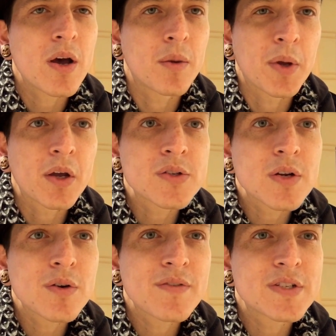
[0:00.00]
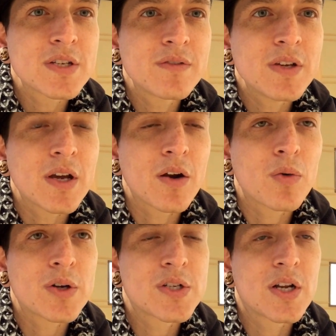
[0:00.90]
And I'm like, "Cause I don't have a TV. I
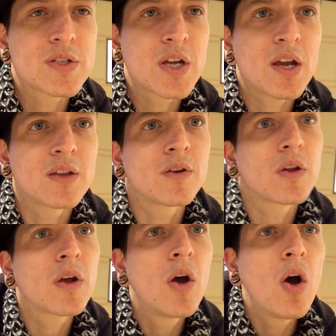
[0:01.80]
don't watch NHK," and they're like.